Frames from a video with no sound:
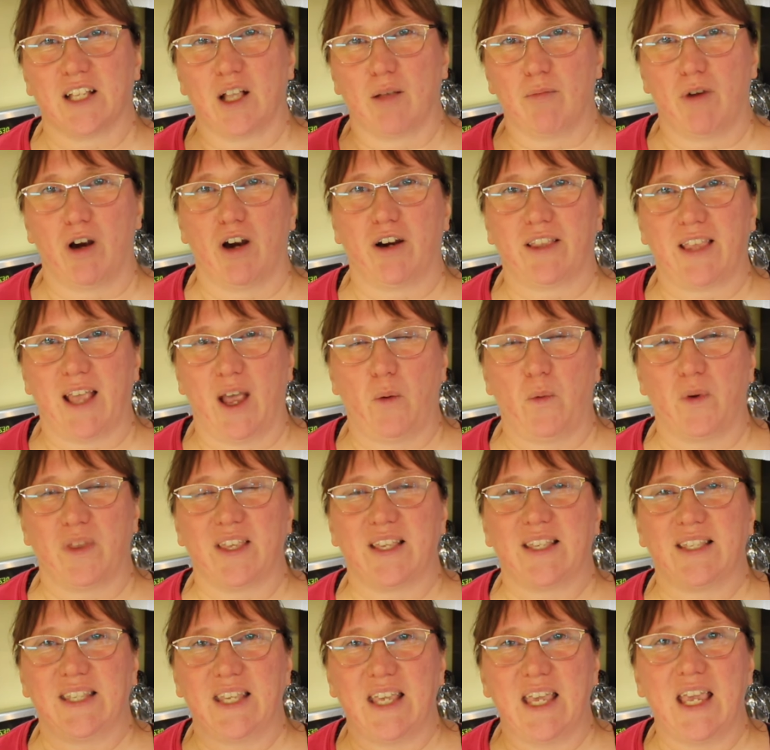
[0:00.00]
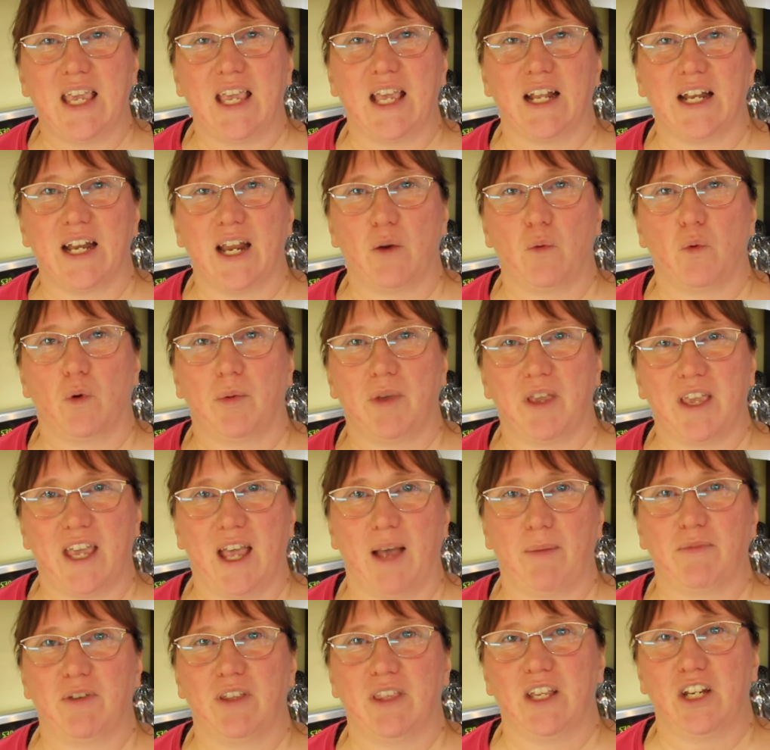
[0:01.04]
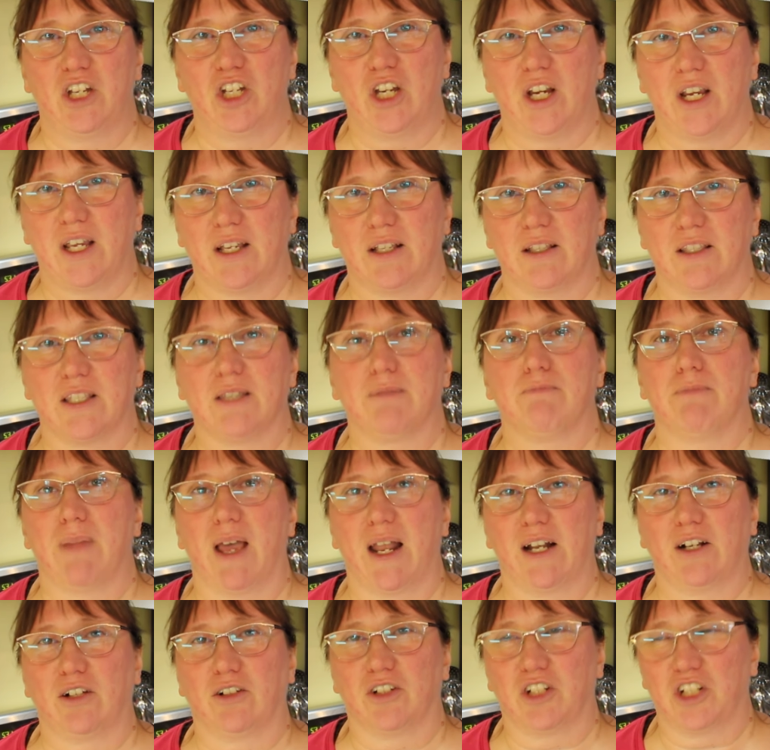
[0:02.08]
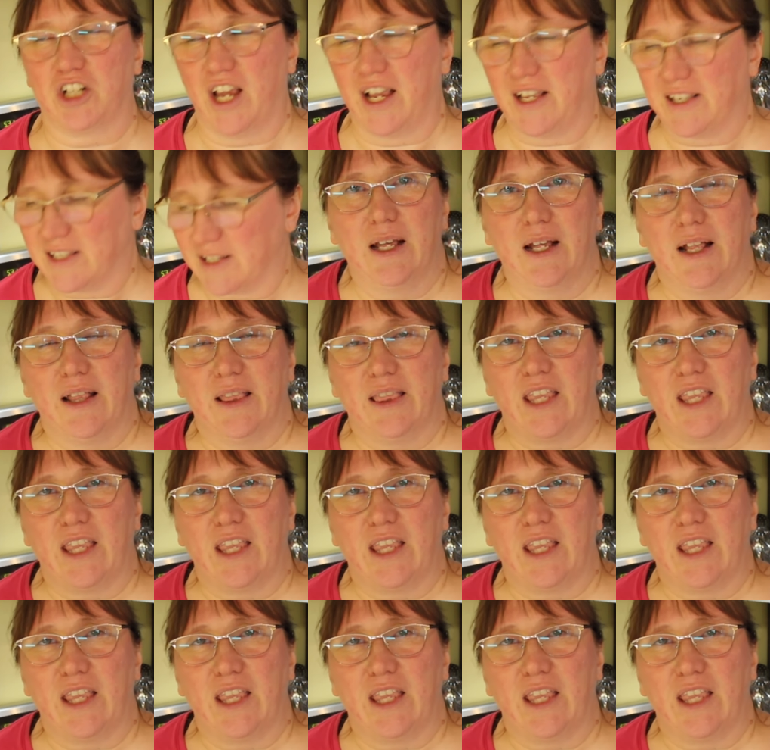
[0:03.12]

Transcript: I'll mark that with a C, and it will be kept in the chicken's medical chest.